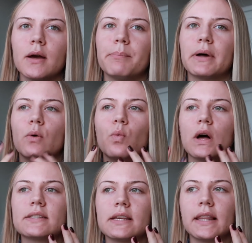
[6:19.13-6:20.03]
but it
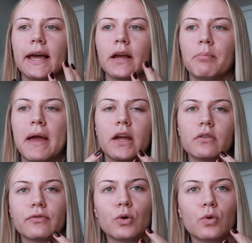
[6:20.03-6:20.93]
wasn't like
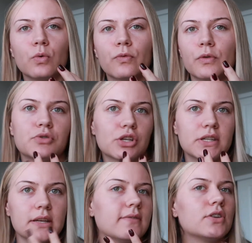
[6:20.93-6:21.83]
painful from
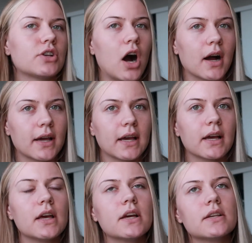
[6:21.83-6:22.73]
just even talking.
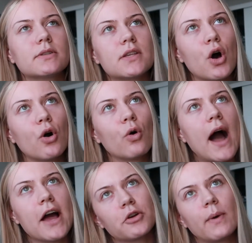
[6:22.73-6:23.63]
So
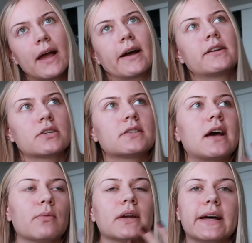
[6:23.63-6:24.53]
either way, I
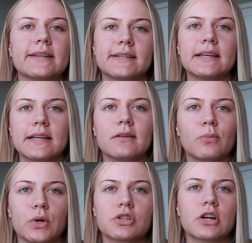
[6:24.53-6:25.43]
realized I needed
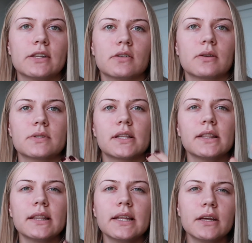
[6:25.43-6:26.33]
moisturizer that was a
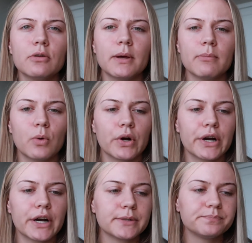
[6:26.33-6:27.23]
little bit
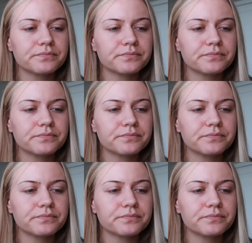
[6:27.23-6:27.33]
more